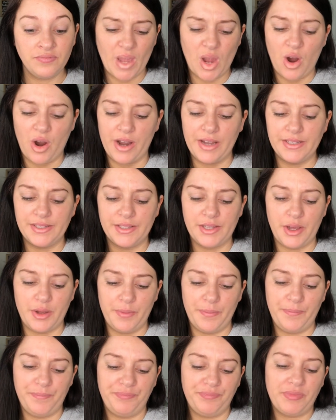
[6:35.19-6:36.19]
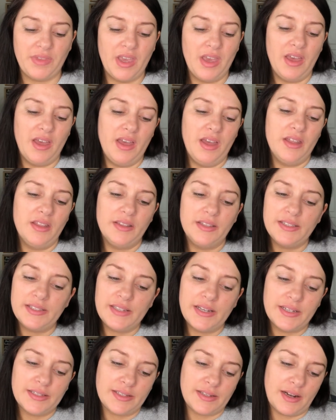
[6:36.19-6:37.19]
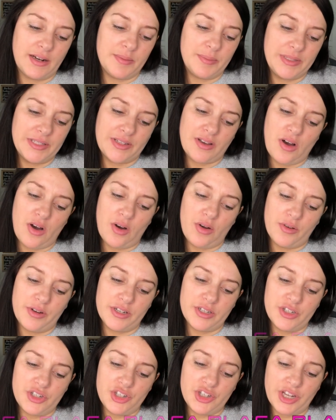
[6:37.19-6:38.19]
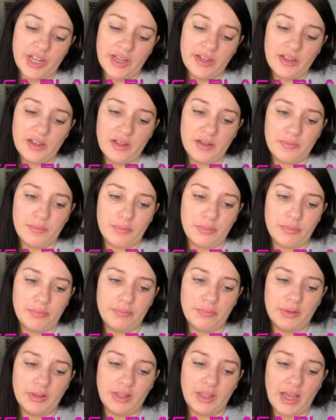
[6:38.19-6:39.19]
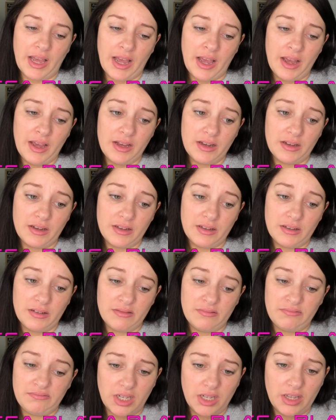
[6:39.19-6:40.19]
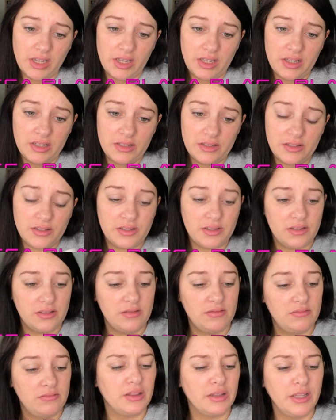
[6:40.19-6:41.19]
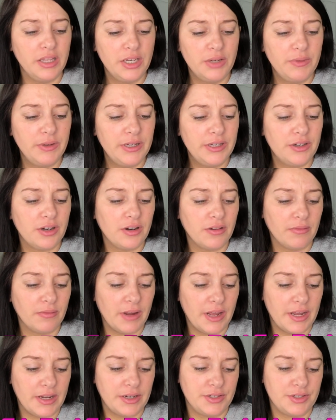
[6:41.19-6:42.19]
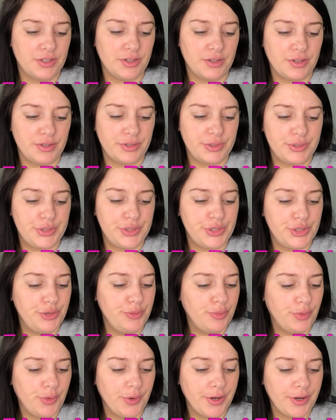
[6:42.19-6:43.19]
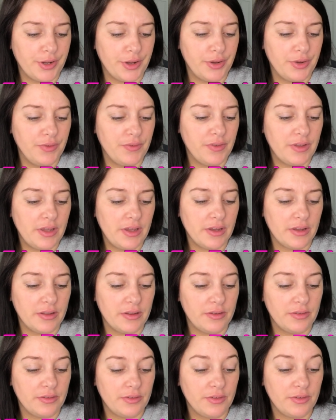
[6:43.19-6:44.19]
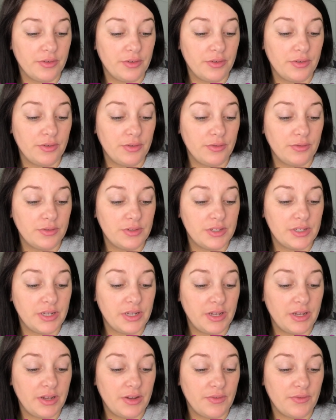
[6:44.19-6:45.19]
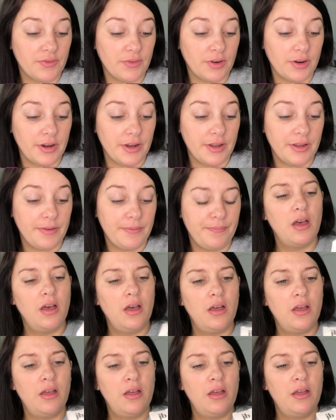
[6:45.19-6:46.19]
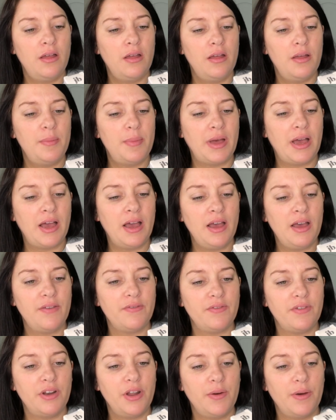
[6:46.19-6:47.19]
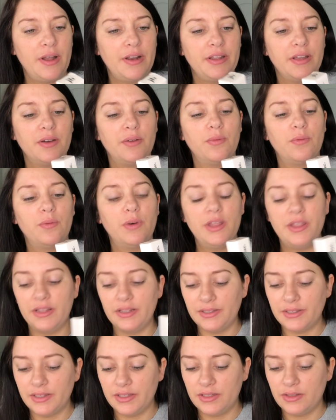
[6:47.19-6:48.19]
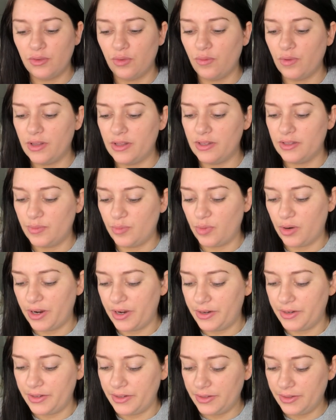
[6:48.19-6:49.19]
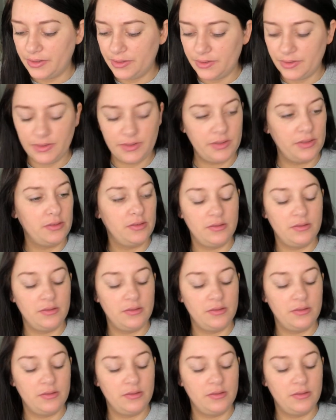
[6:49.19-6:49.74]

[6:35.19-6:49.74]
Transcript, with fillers: All right, so this next item is called Jekka Black, I guess. Liquid Corrector 2.0 vegan, cruelty free. Um, I have no idea what this is or what this brand is.